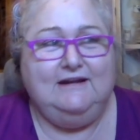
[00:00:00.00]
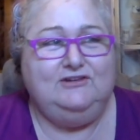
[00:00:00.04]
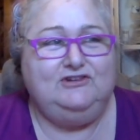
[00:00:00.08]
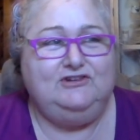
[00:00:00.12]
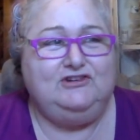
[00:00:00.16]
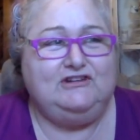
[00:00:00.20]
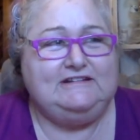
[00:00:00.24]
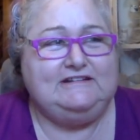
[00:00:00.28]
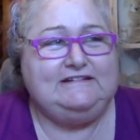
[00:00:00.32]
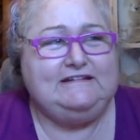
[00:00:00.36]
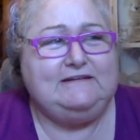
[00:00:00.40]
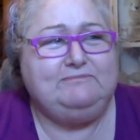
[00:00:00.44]

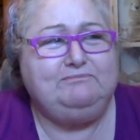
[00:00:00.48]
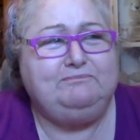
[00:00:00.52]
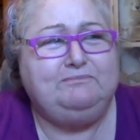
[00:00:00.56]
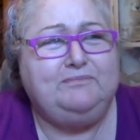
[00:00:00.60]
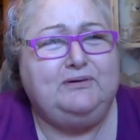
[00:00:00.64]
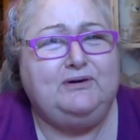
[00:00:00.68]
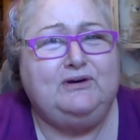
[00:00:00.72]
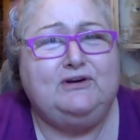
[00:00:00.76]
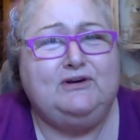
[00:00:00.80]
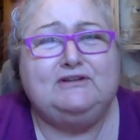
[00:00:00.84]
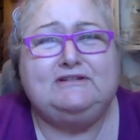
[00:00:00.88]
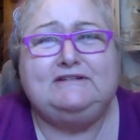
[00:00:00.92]
just a
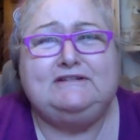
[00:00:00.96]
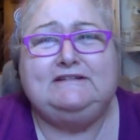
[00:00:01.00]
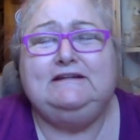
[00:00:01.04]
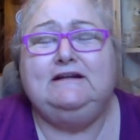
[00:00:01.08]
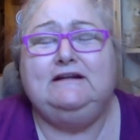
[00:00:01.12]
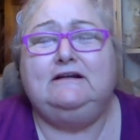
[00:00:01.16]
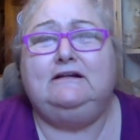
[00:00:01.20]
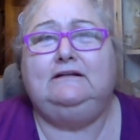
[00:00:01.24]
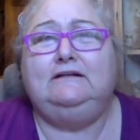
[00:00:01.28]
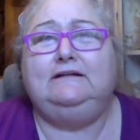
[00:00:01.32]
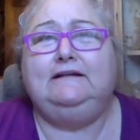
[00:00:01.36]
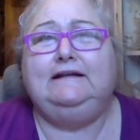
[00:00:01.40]

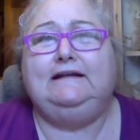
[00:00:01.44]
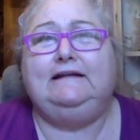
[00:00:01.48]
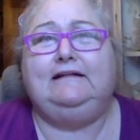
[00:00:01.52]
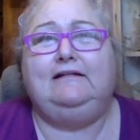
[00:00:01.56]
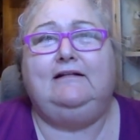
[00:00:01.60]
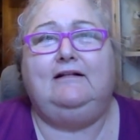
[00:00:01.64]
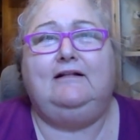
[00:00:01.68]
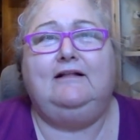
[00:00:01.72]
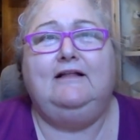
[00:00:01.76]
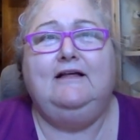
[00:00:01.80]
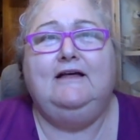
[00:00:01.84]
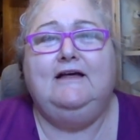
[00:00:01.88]
personal
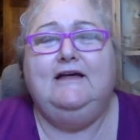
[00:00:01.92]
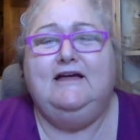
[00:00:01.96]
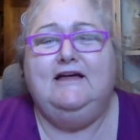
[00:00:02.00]
little